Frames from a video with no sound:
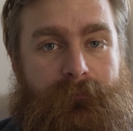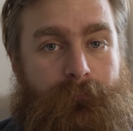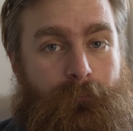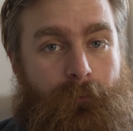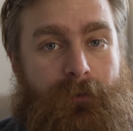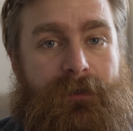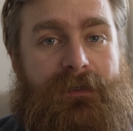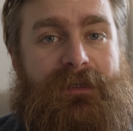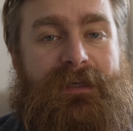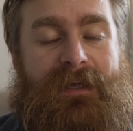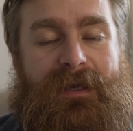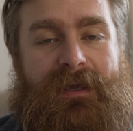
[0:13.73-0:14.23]

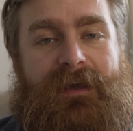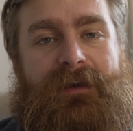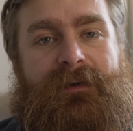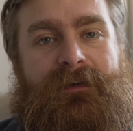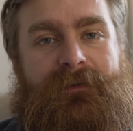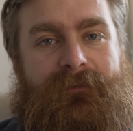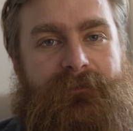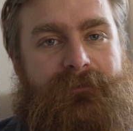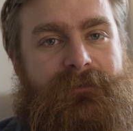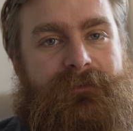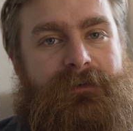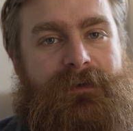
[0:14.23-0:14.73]
what he
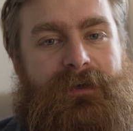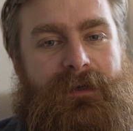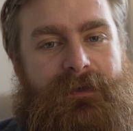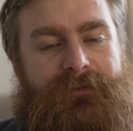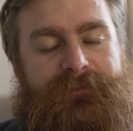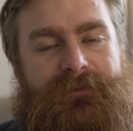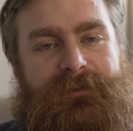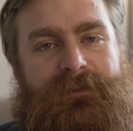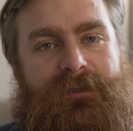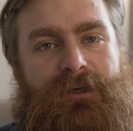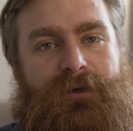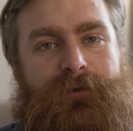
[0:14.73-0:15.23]
can
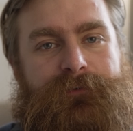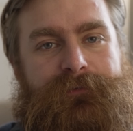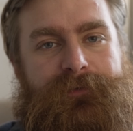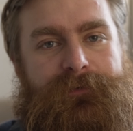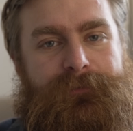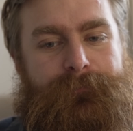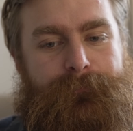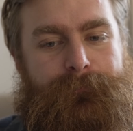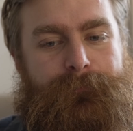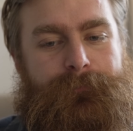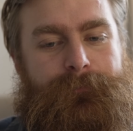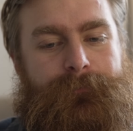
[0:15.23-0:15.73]
as he goes
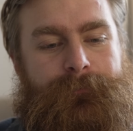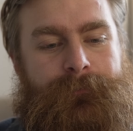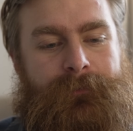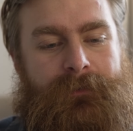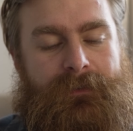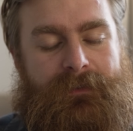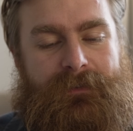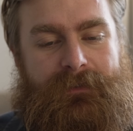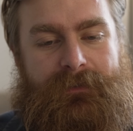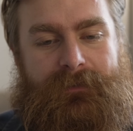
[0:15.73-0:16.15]
through